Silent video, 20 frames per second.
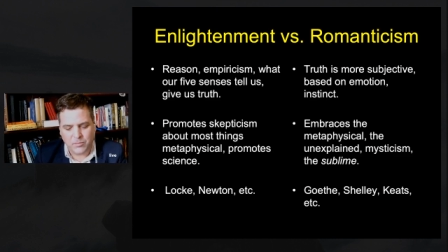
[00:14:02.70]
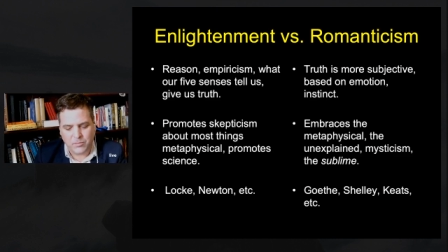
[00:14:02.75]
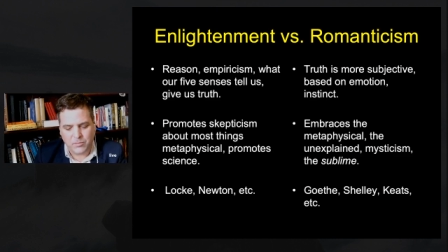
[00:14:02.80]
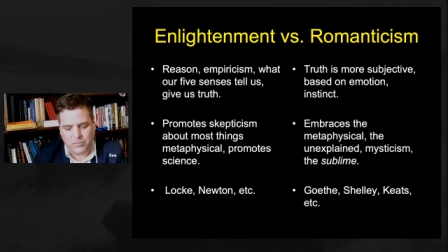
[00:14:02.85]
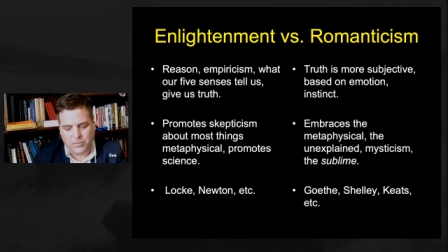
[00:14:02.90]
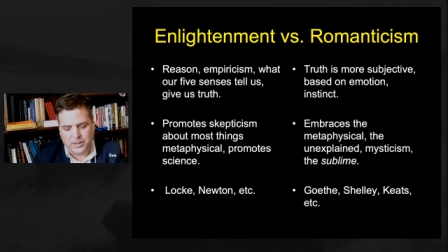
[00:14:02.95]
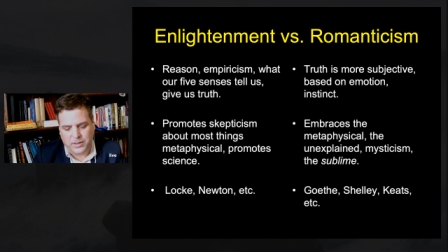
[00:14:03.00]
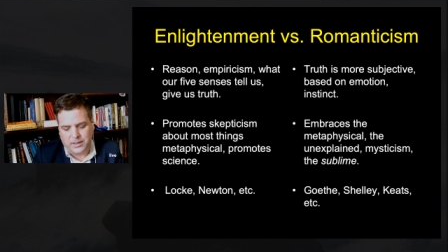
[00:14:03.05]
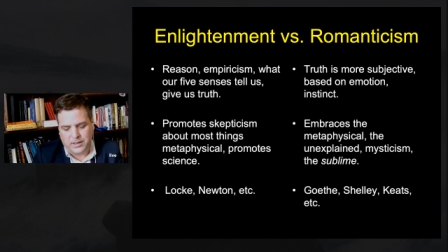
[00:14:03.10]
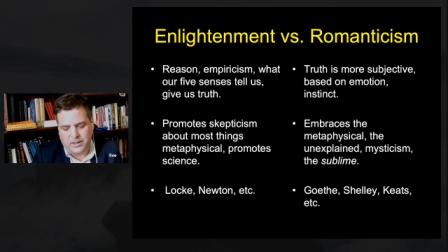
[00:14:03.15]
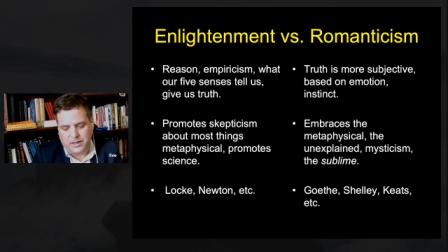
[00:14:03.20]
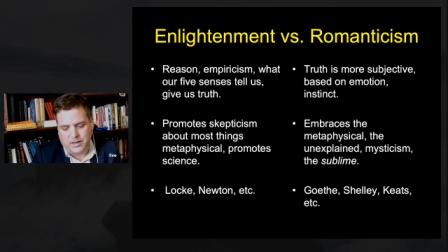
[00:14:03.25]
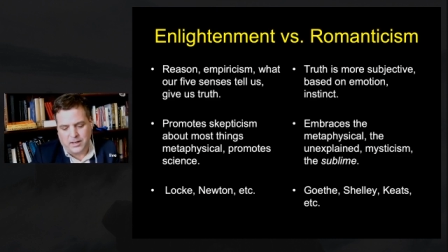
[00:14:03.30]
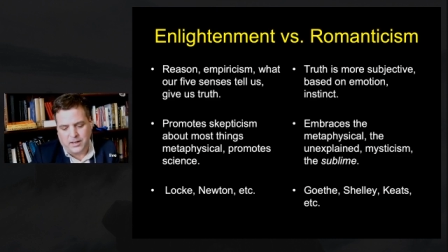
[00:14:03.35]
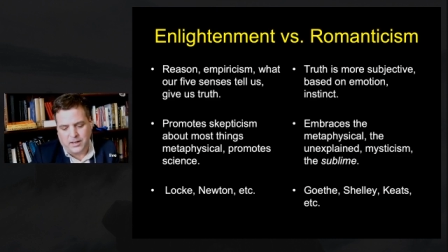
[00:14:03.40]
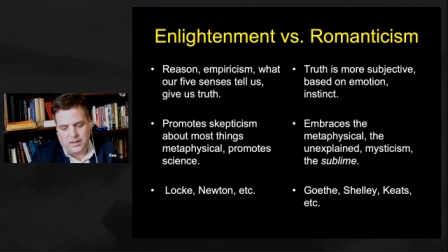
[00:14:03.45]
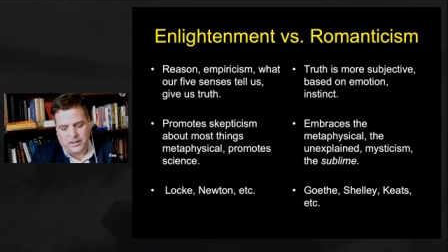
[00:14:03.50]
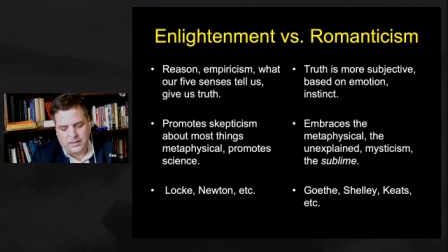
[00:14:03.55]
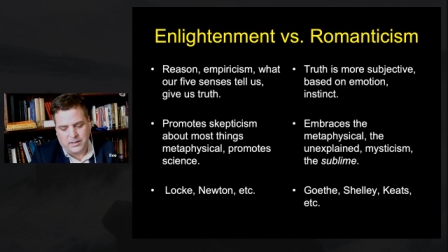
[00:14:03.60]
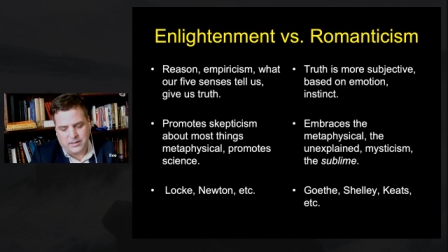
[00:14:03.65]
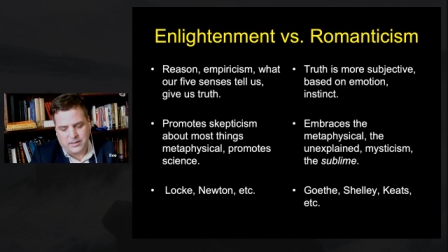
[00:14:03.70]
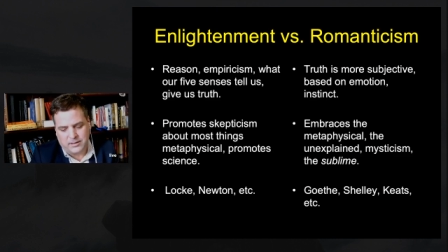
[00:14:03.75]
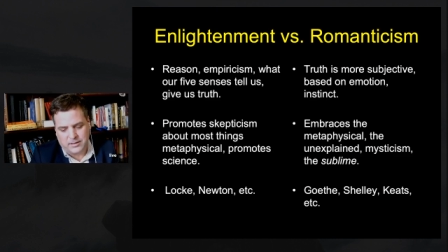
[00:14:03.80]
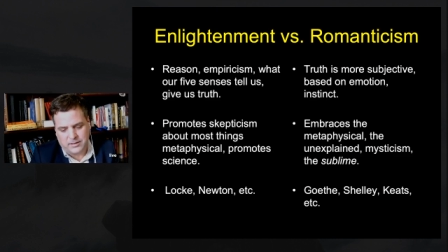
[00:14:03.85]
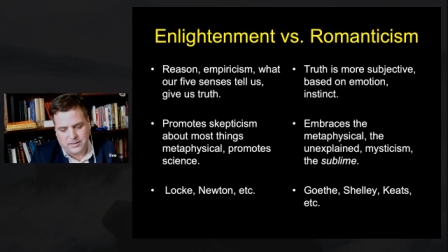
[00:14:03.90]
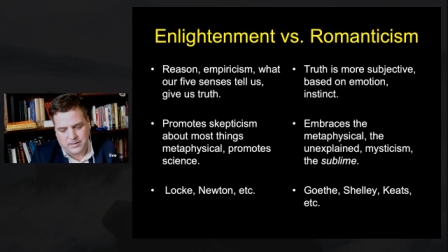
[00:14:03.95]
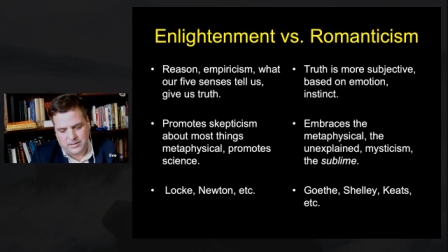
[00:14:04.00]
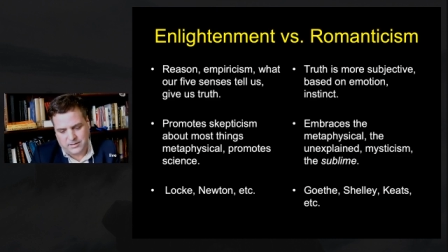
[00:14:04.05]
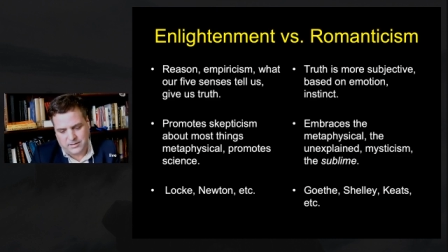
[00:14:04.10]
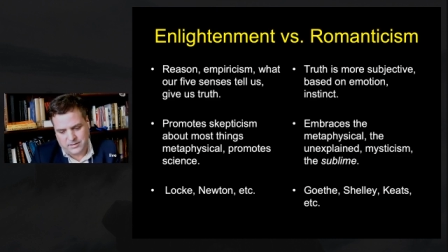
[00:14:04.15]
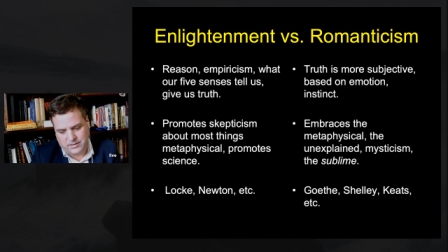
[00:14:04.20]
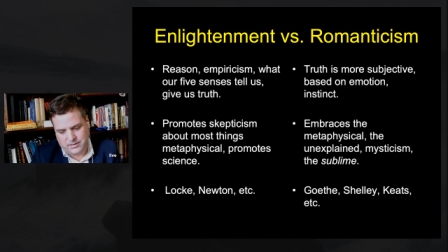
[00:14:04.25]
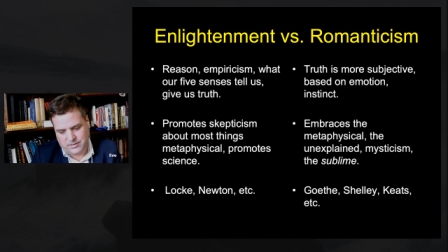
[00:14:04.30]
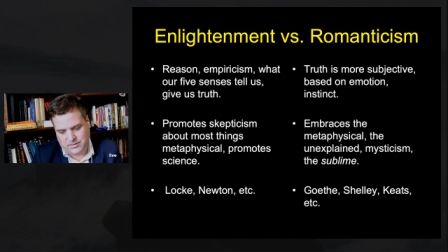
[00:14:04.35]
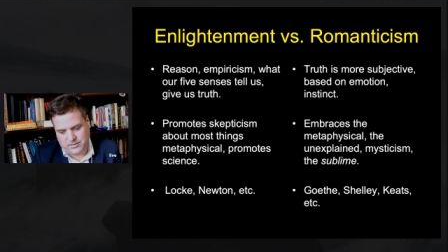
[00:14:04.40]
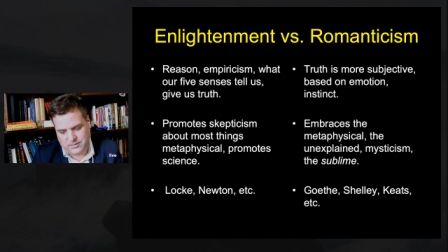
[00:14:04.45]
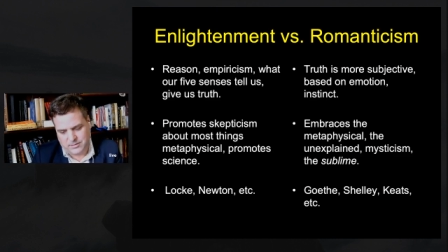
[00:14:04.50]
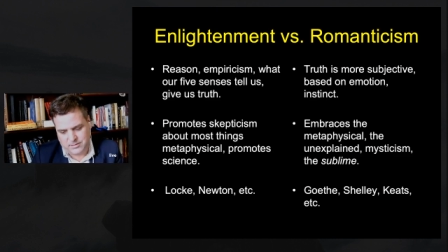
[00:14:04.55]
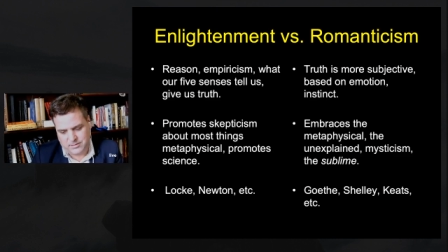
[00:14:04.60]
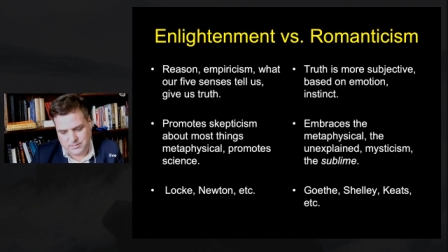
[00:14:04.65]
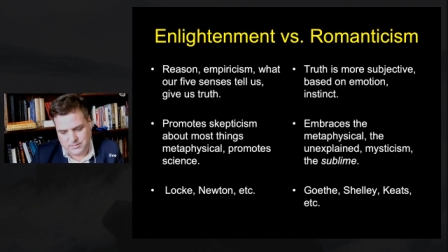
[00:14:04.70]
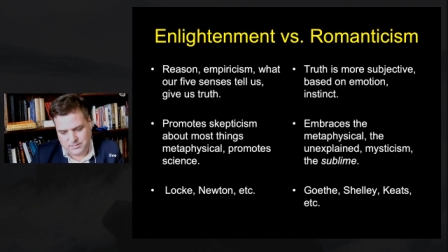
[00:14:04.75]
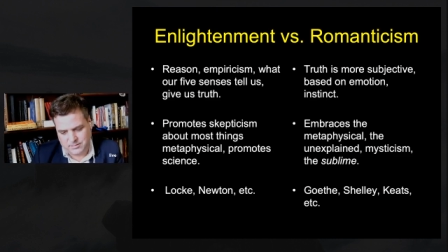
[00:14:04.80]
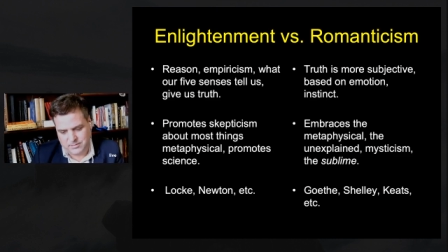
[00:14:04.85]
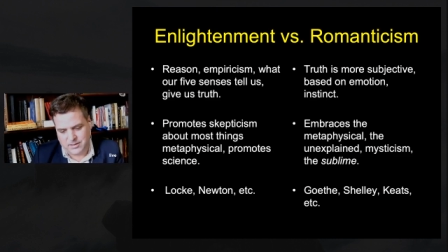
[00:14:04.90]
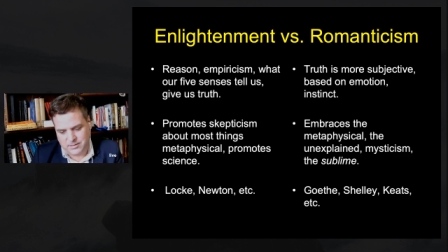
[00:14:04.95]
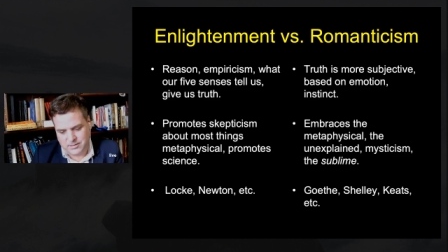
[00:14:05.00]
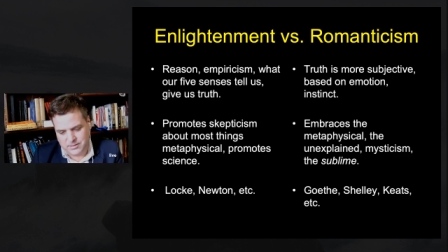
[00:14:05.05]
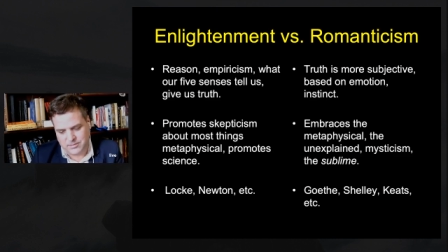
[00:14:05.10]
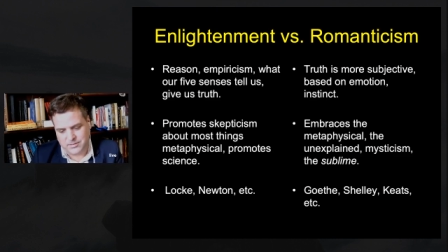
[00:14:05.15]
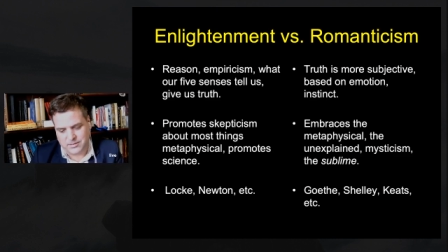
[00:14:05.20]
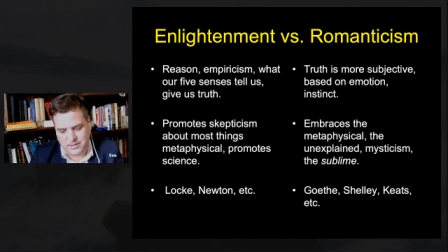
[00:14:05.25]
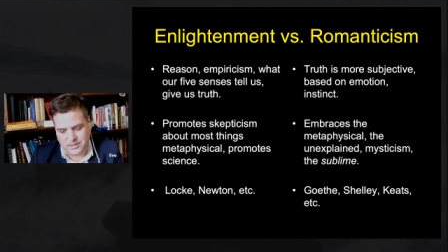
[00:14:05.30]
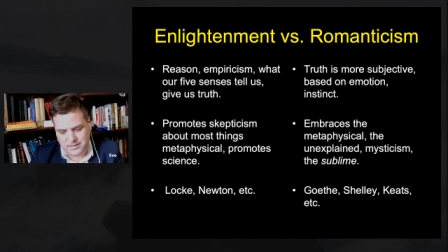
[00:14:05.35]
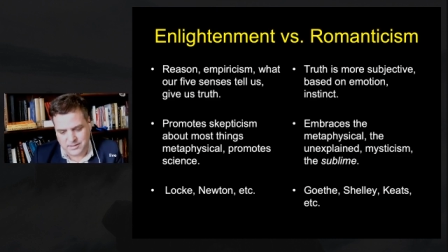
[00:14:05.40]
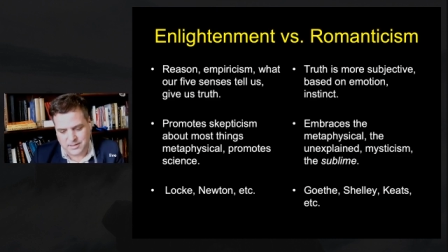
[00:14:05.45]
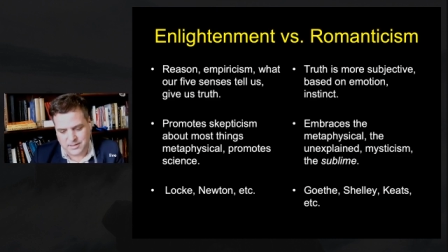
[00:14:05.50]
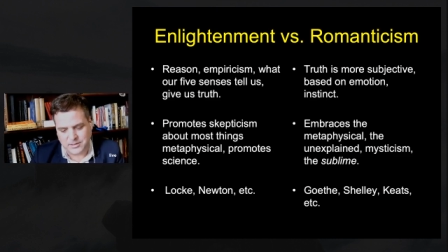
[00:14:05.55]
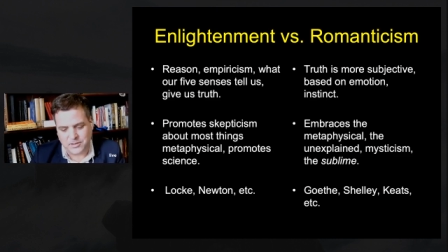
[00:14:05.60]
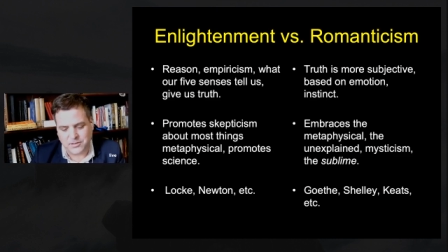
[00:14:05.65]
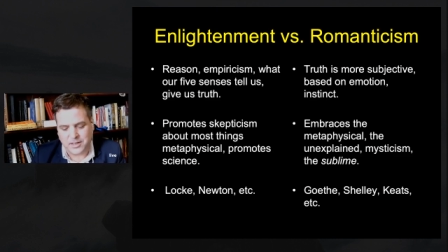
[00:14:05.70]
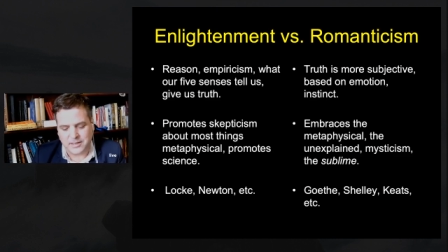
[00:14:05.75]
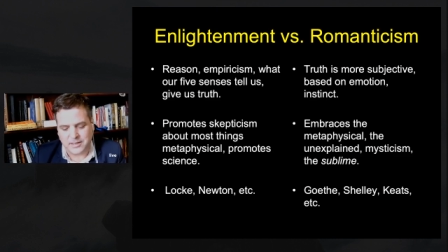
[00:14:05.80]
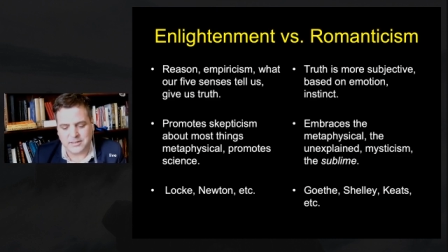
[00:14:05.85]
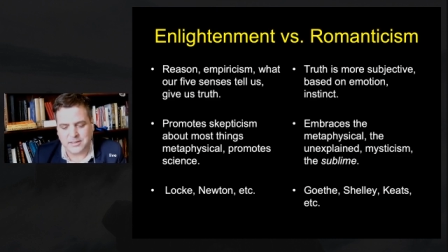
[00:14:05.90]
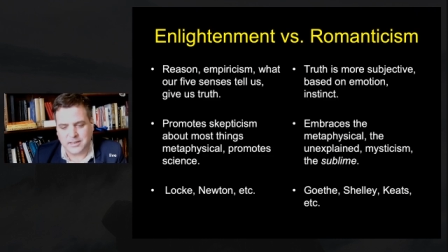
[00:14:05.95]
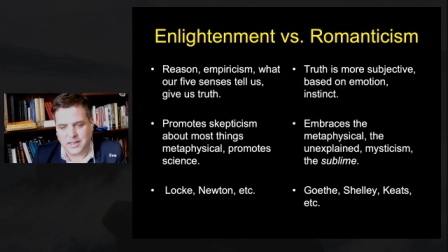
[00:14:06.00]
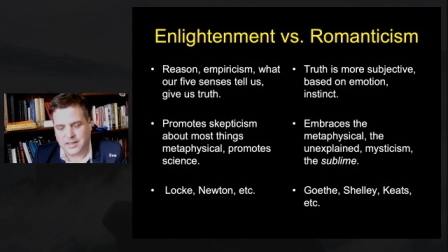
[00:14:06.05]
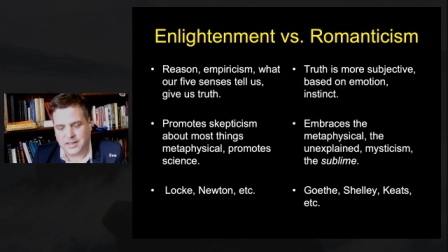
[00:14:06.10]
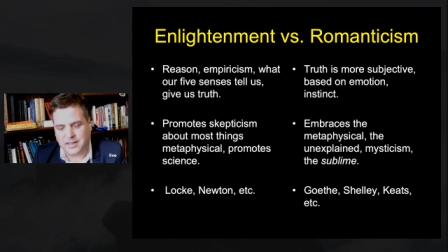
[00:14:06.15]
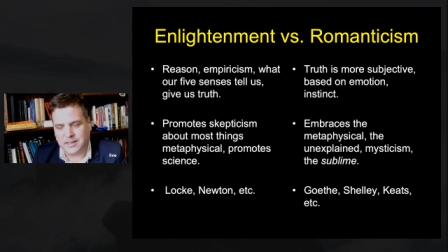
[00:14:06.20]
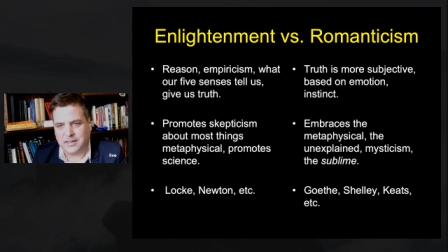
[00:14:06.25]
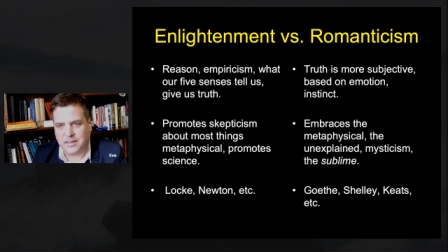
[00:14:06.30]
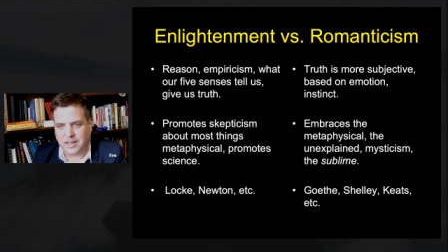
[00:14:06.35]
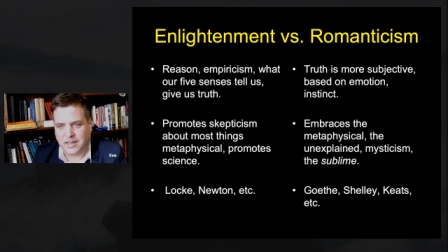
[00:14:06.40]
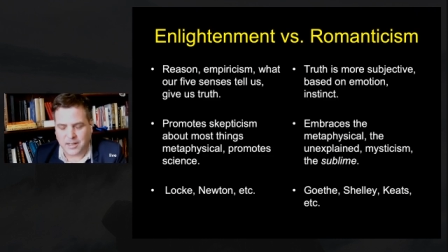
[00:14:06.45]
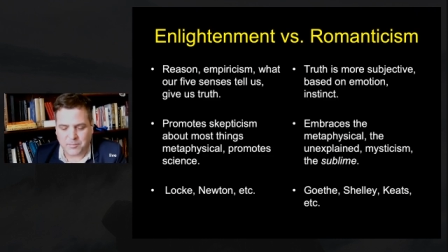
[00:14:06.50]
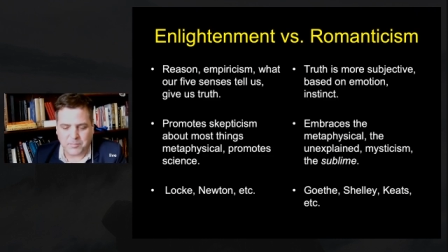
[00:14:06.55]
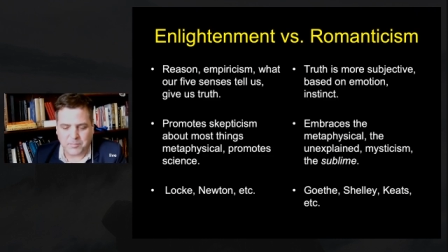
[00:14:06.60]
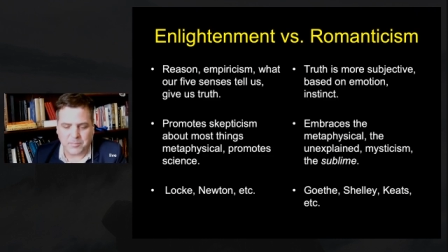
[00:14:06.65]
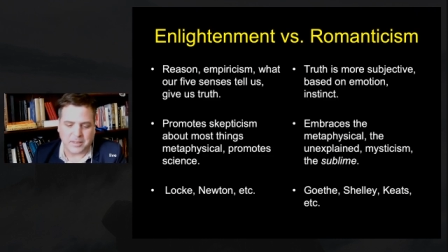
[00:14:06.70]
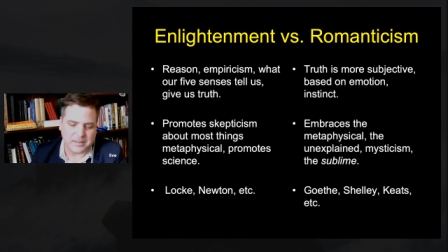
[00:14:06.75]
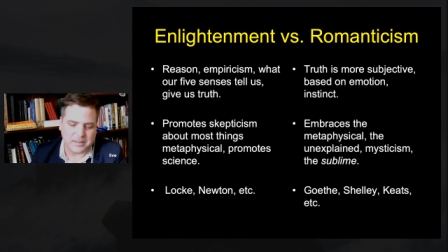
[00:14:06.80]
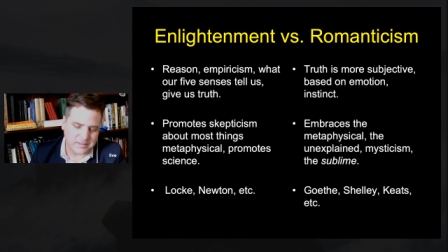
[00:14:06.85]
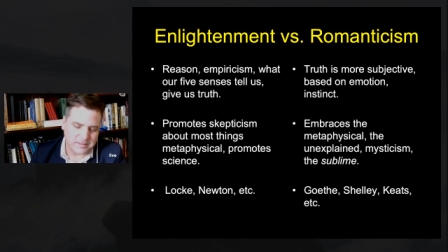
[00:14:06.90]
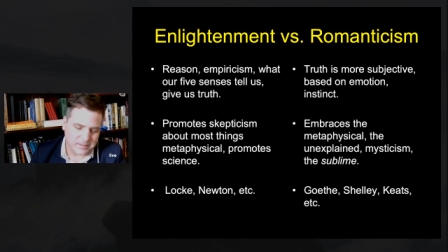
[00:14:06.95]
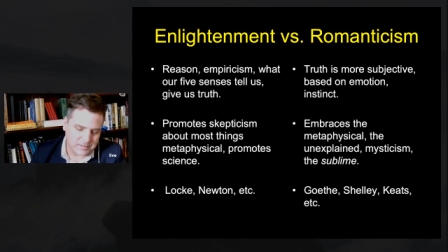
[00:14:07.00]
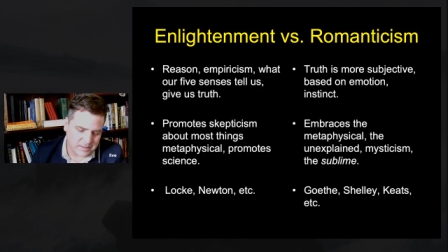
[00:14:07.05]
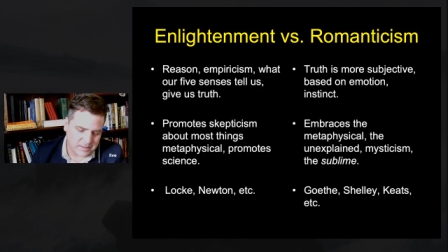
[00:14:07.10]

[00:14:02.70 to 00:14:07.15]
we uh, th th these are things that enlightenment